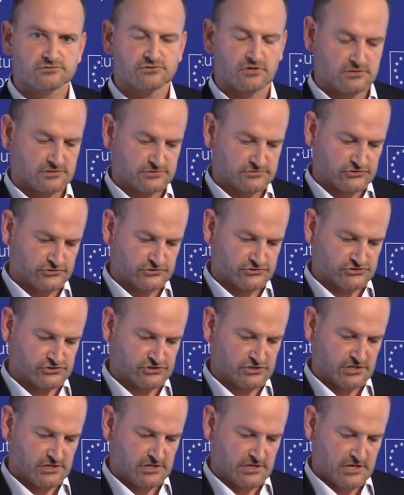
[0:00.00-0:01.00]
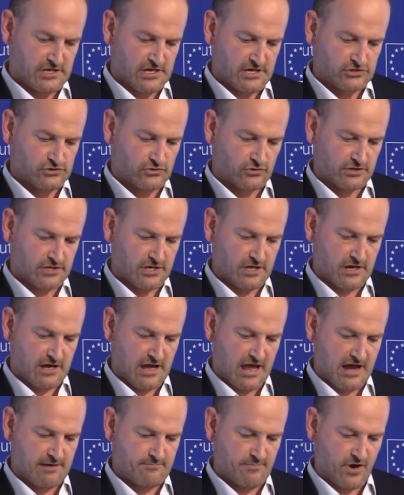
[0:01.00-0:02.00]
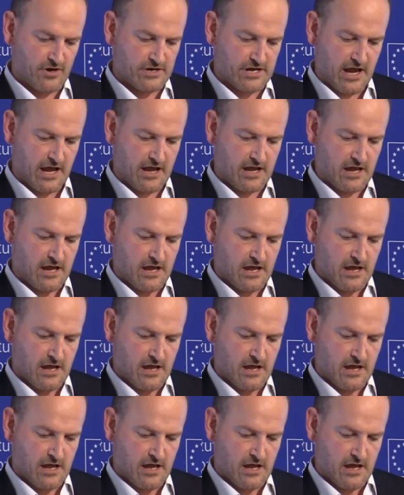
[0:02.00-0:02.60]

Donald Tusk, Juncker and Barnier.